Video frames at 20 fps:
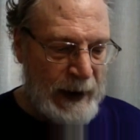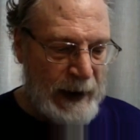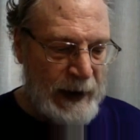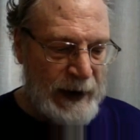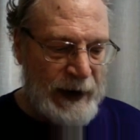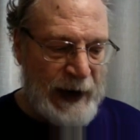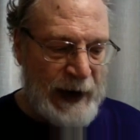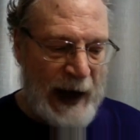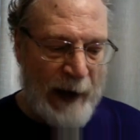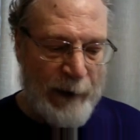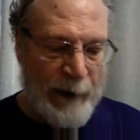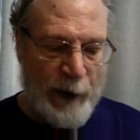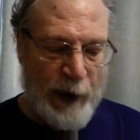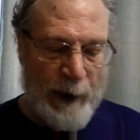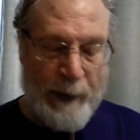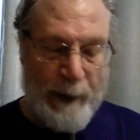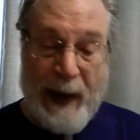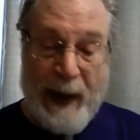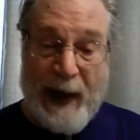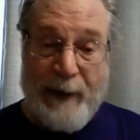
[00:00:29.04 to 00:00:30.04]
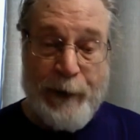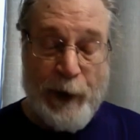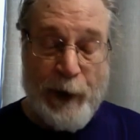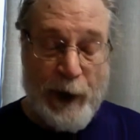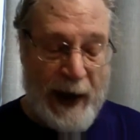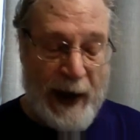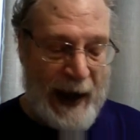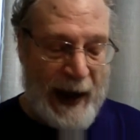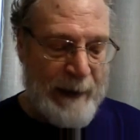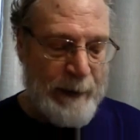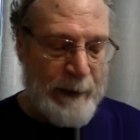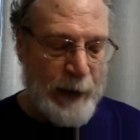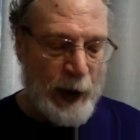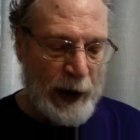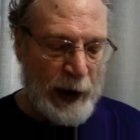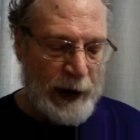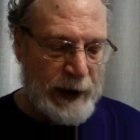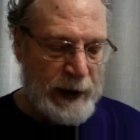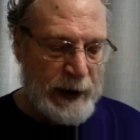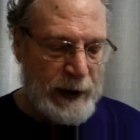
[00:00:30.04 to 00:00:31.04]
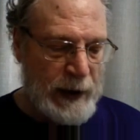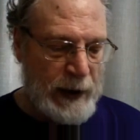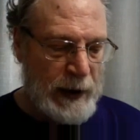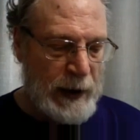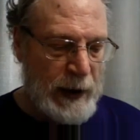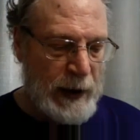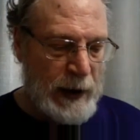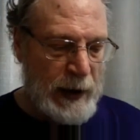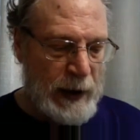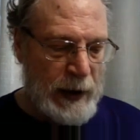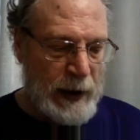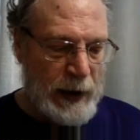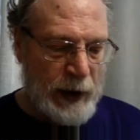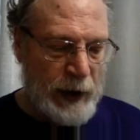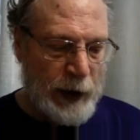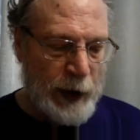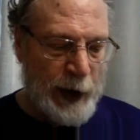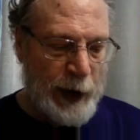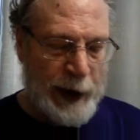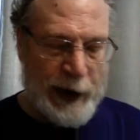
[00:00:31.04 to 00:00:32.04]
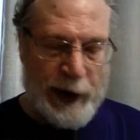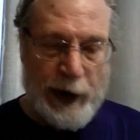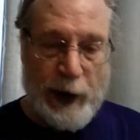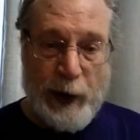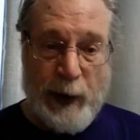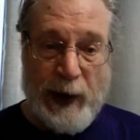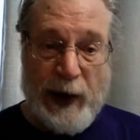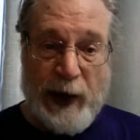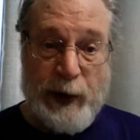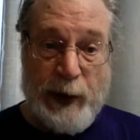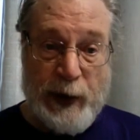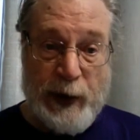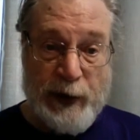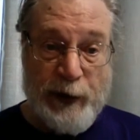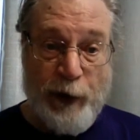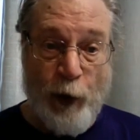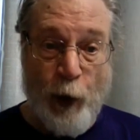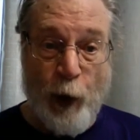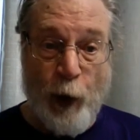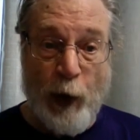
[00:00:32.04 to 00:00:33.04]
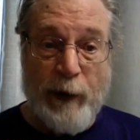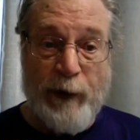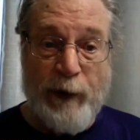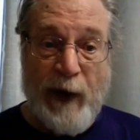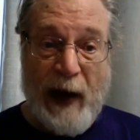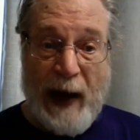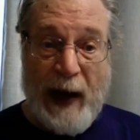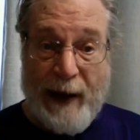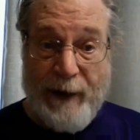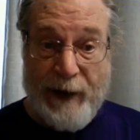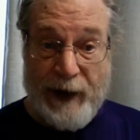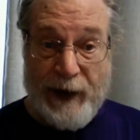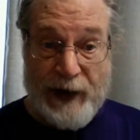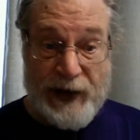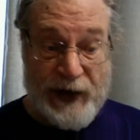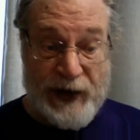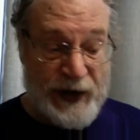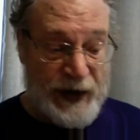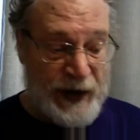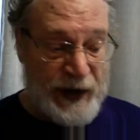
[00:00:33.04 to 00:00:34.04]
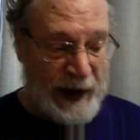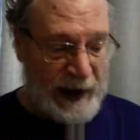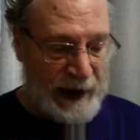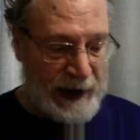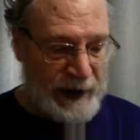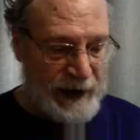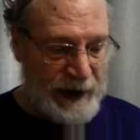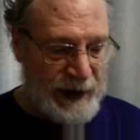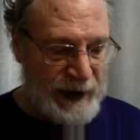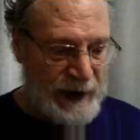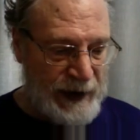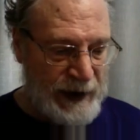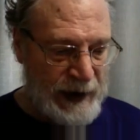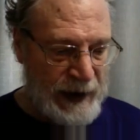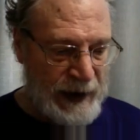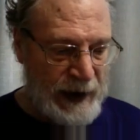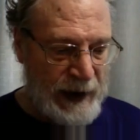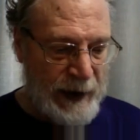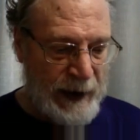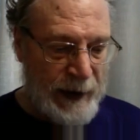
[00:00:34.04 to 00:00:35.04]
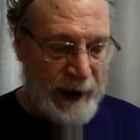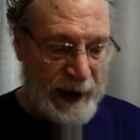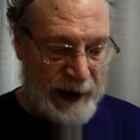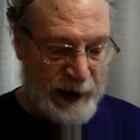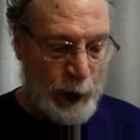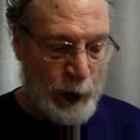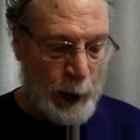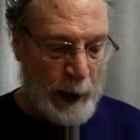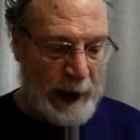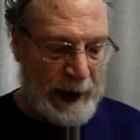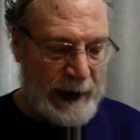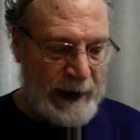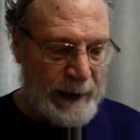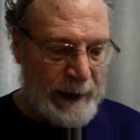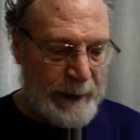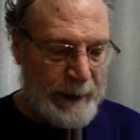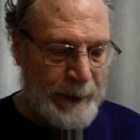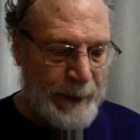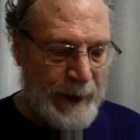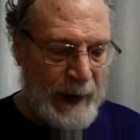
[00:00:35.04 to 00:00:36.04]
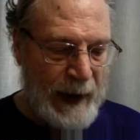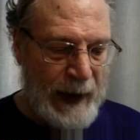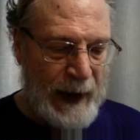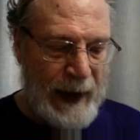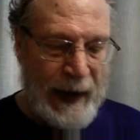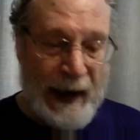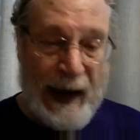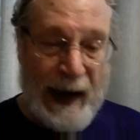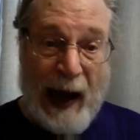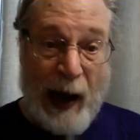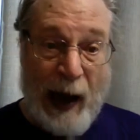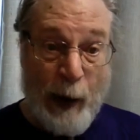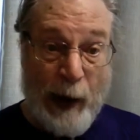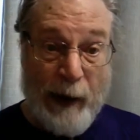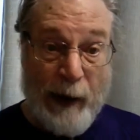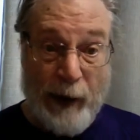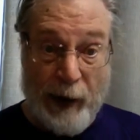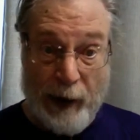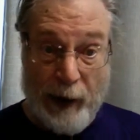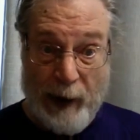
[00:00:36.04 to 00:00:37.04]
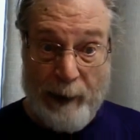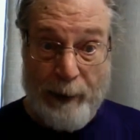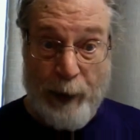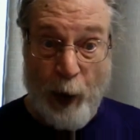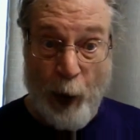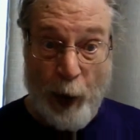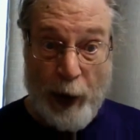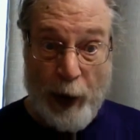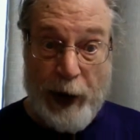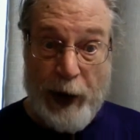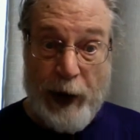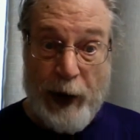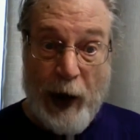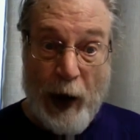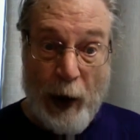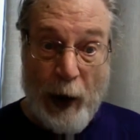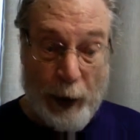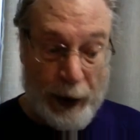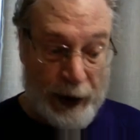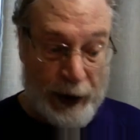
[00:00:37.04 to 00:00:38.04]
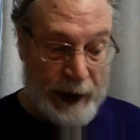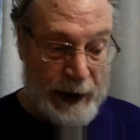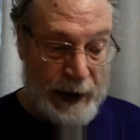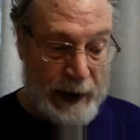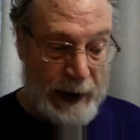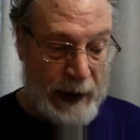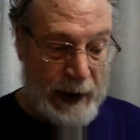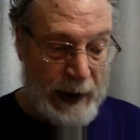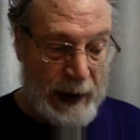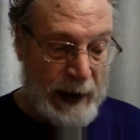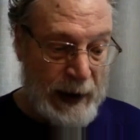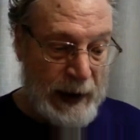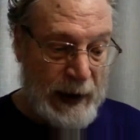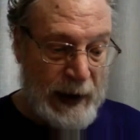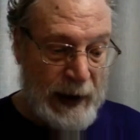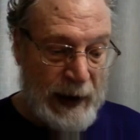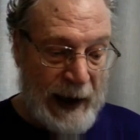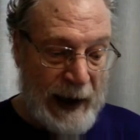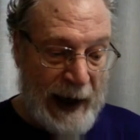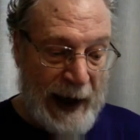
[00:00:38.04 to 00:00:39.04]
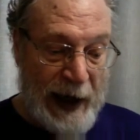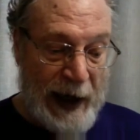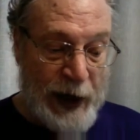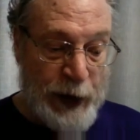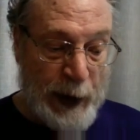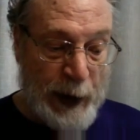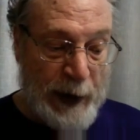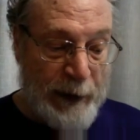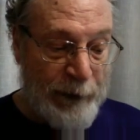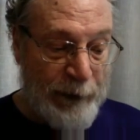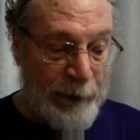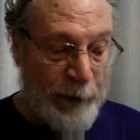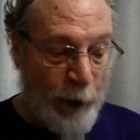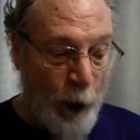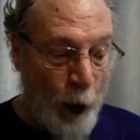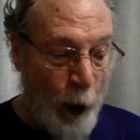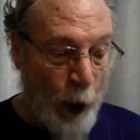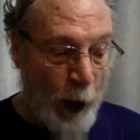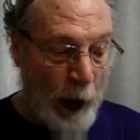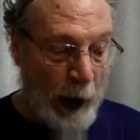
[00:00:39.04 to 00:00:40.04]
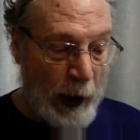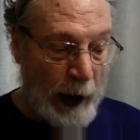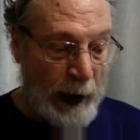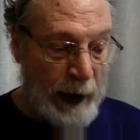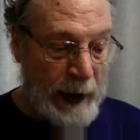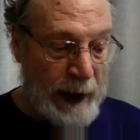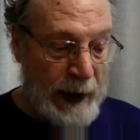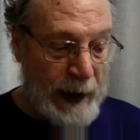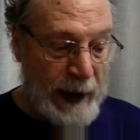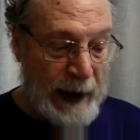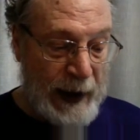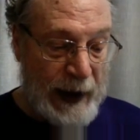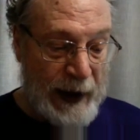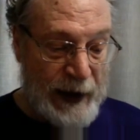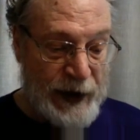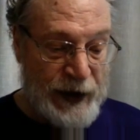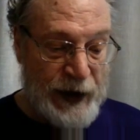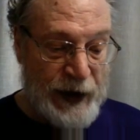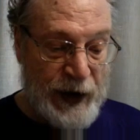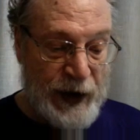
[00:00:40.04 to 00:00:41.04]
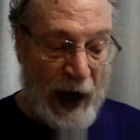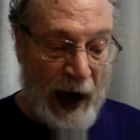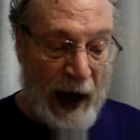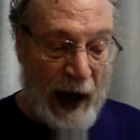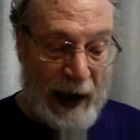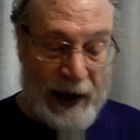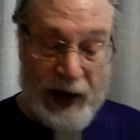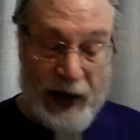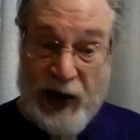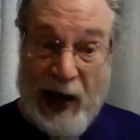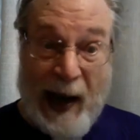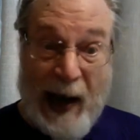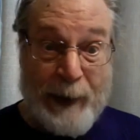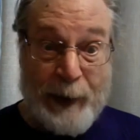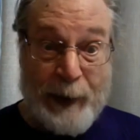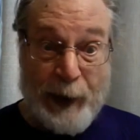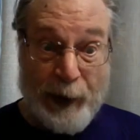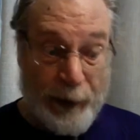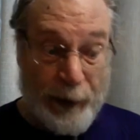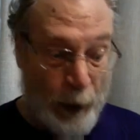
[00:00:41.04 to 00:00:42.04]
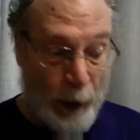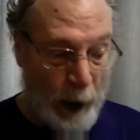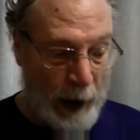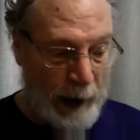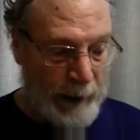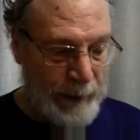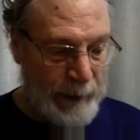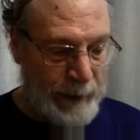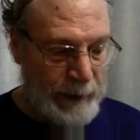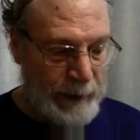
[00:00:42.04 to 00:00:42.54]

Now, for the Bedford Handbook, you're going to do entries 4, 5, and 6 this week. However, an important note, entry 4 is not chapter 4.